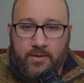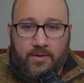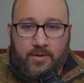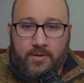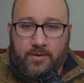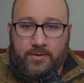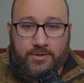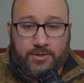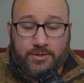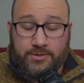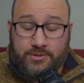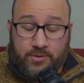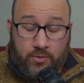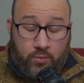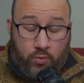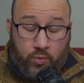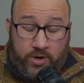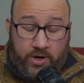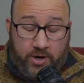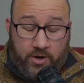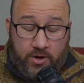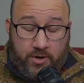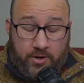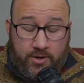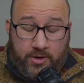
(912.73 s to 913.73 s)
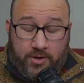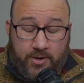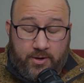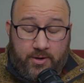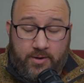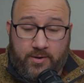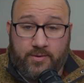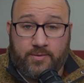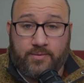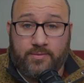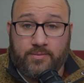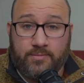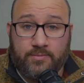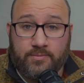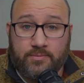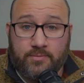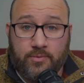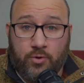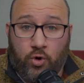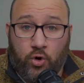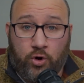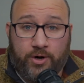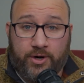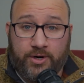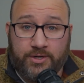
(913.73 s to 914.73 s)
just a weird
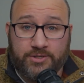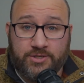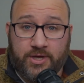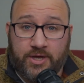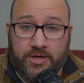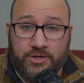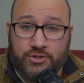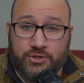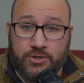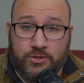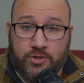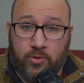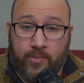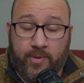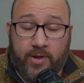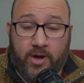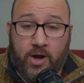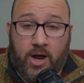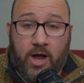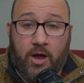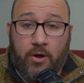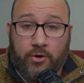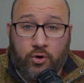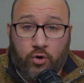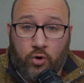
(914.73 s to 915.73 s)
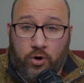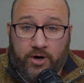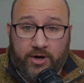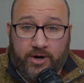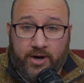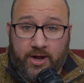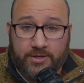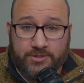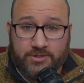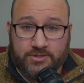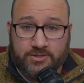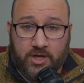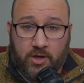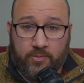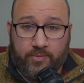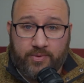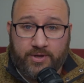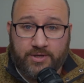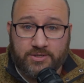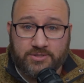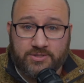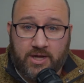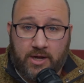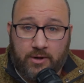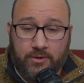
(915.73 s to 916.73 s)
organization, no matter how it organizes now,
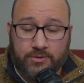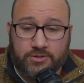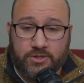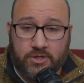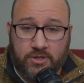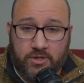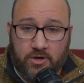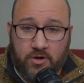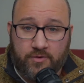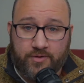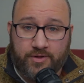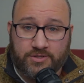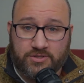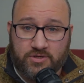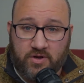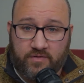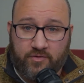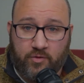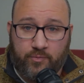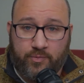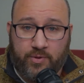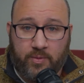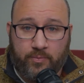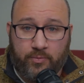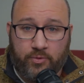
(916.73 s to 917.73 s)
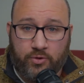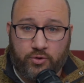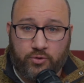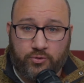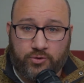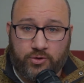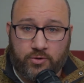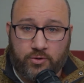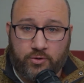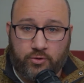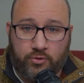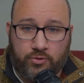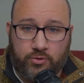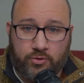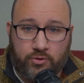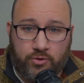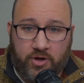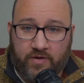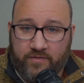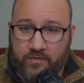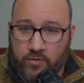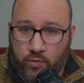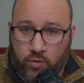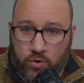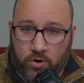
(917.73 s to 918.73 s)
because now it's clear that several people who
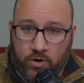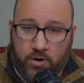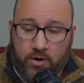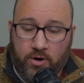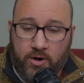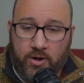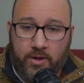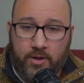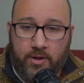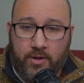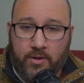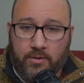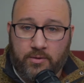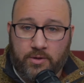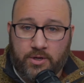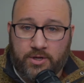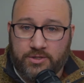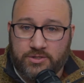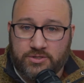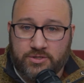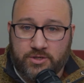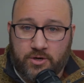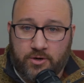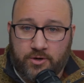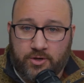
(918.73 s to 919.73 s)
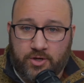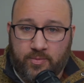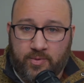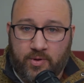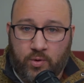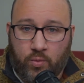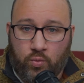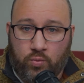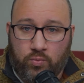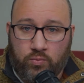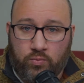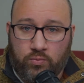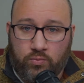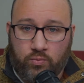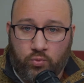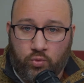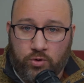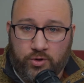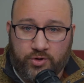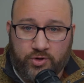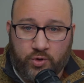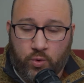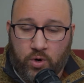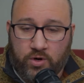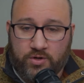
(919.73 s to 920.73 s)
never were considered to be
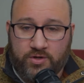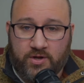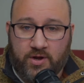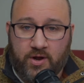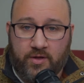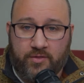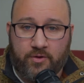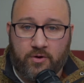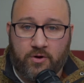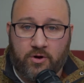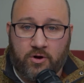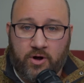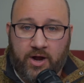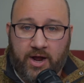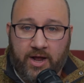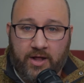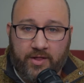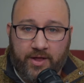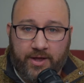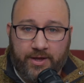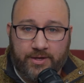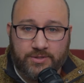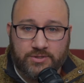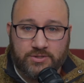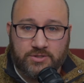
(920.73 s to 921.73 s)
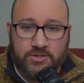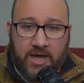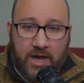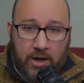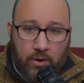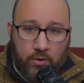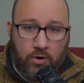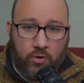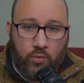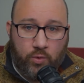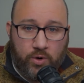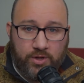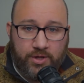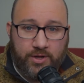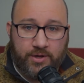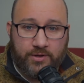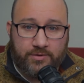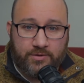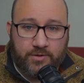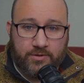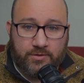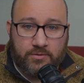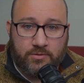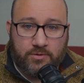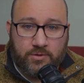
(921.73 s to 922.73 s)
willing to work together or allies now are willing
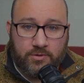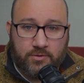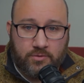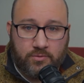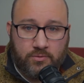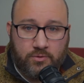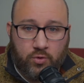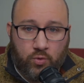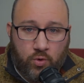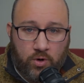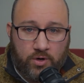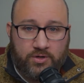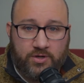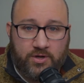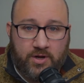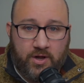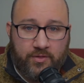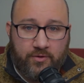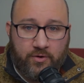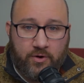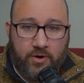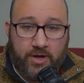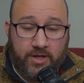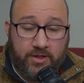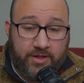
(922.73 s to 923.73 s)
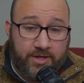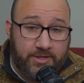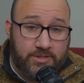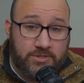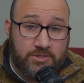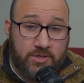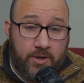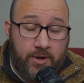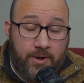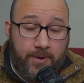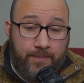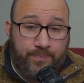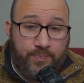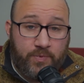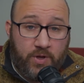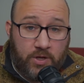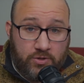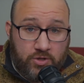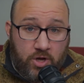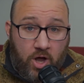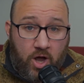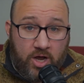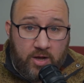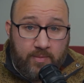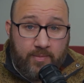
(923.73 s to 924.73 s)
to work together, at least
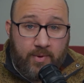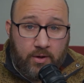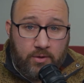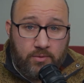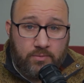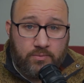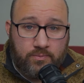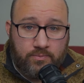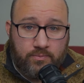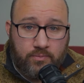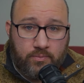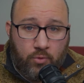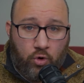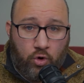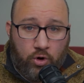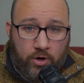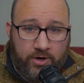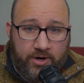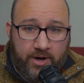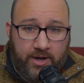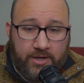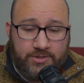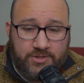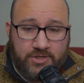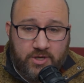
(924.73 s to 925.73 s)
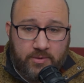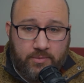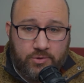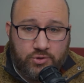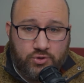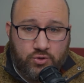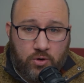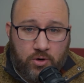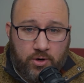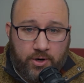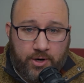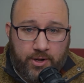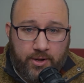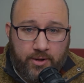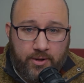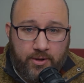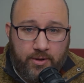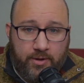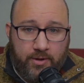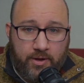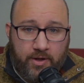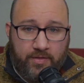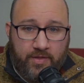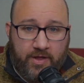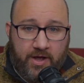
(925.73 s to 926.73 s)
talk about organizing a majority
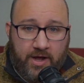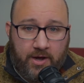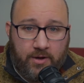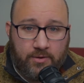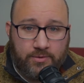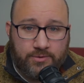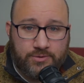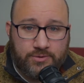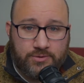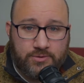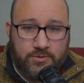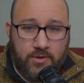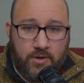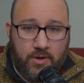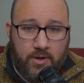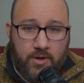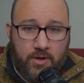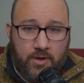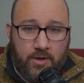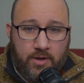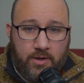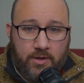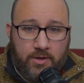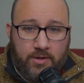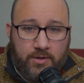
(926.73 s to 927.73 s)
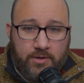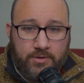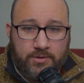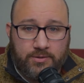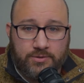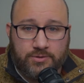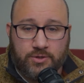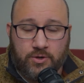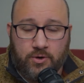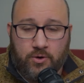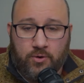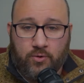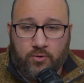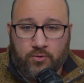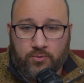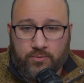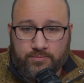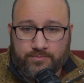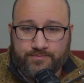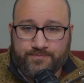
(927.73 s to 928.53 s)
in the House. So